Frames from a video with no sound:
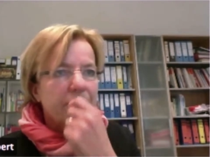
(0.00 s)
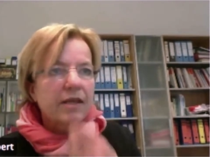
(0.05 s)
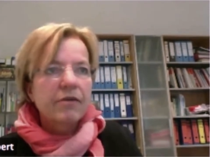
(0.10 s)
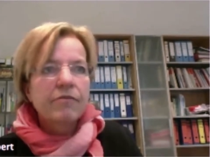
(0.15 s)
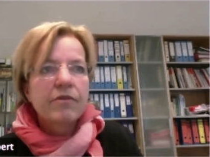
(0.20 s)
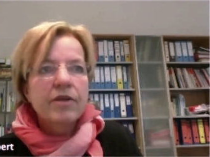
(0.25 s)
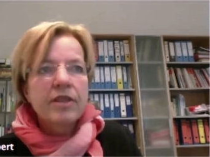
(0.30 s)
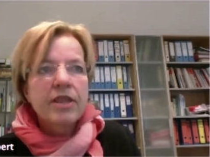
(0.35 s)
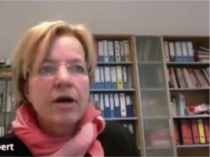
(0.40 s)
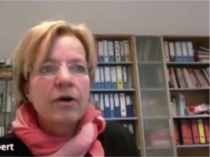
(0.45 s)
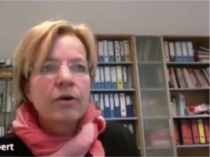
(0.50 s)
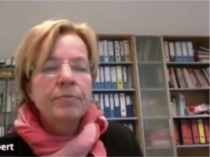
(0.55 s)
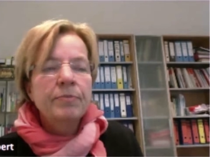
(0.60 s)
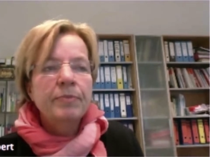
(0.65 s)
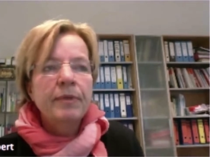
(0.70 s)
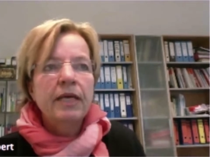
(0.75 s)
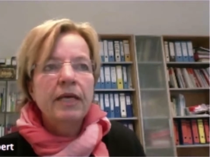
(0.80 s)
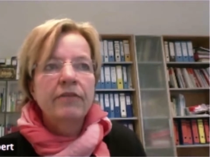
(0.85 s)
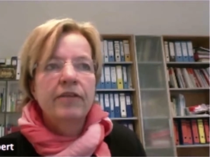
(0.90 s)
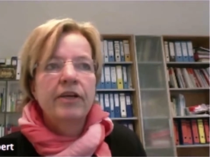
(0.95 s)
without
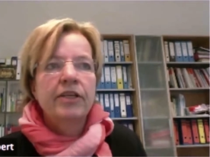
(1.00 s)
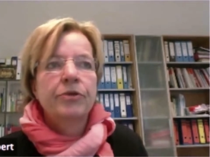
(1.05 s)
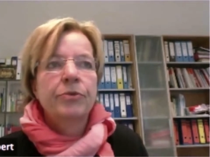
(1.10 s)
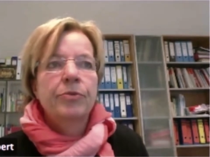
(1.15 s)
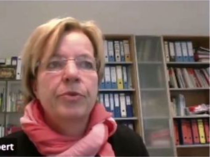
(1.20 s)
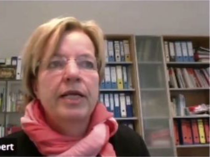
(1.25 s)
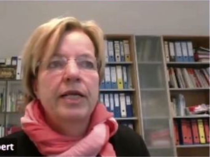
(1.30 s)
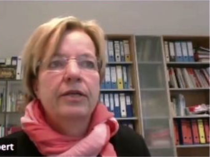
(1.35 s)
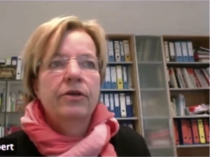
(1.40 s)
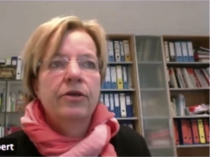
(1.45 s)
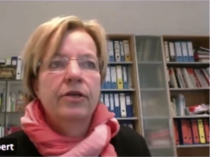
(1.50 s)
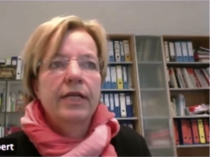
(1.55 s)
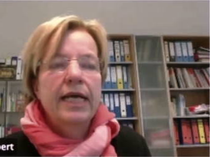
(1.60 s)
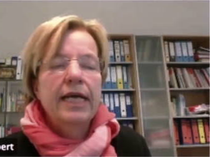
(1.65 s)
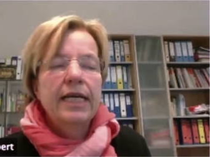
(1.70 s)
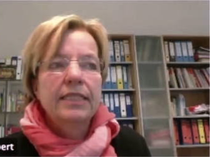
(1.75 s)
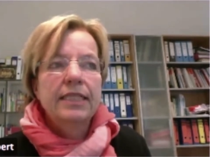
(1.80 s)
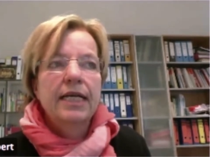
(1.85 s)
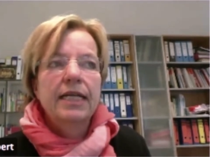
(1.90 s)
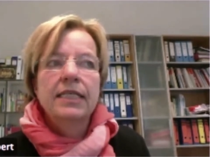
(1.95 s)
being very well
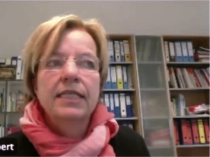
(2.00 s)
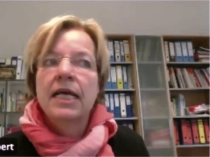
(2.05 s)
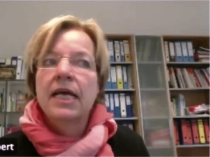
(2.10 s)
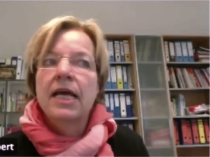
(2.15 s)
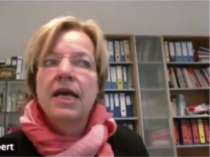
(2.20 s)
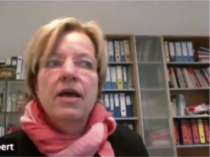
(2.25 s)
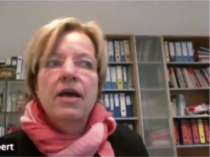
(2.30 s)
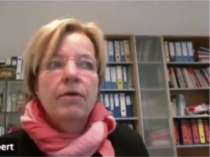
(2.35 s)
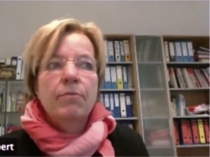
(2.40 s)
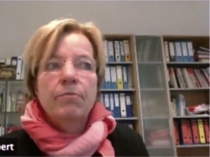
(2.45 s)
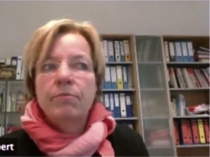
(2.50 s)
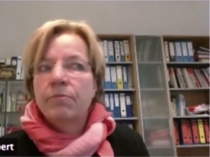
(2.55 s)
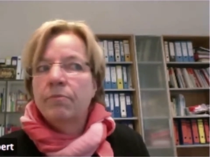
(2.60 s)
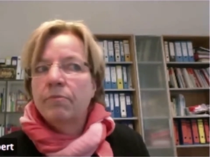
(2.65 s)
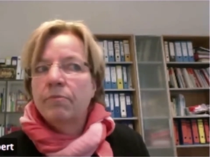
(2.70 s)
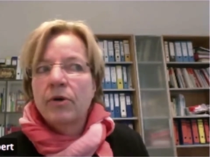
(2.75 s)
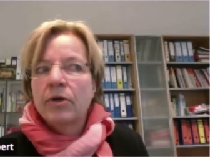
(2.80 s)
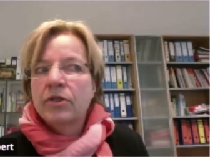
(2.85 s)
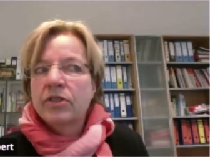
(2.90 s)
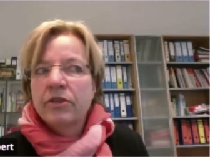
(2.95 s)
connected,
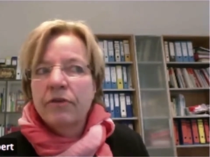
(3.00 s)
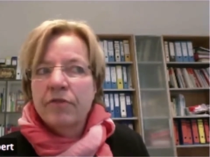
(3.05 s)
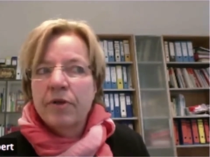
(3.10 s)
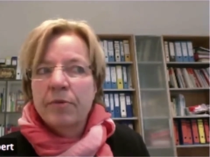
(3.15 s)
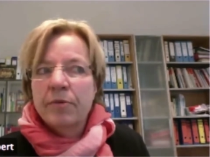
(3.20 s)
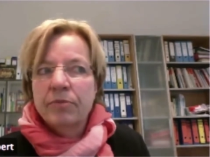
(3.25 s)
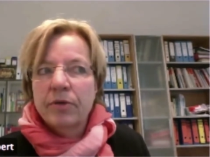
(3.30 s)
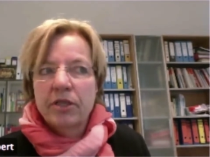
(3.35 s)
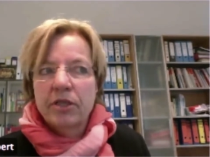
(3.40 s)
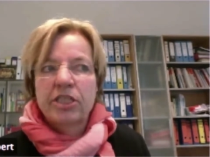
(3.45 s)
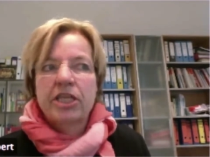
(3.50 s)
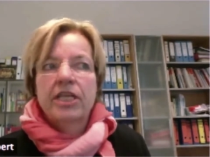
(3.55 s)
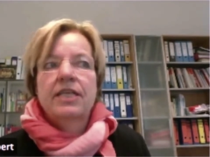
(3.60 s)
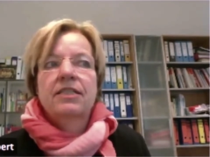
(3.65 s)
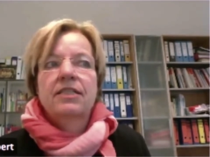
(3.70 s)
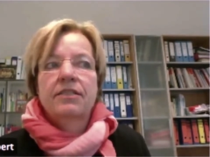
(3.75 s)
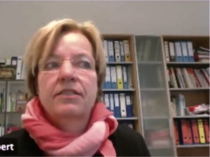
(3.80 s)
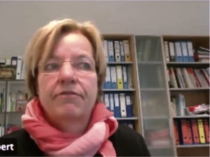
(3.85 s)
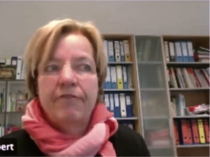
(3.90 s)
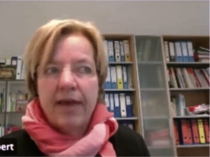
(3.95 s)
most of the
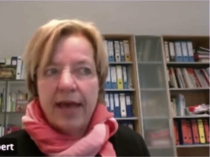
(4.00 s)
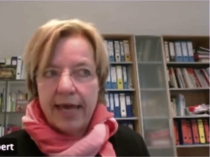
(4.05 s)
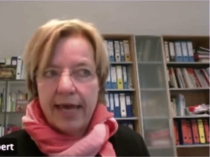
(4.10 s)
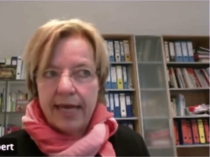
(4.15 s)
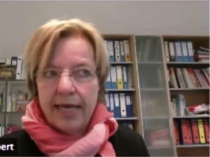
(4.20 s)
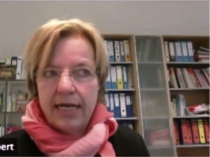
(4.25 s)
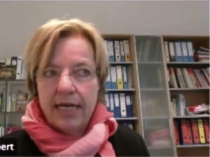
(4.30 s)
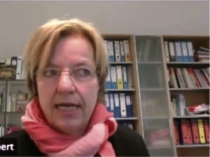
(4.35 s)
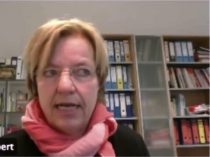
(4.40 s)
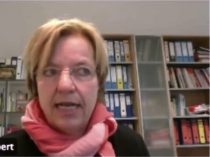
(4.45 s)
projects fail.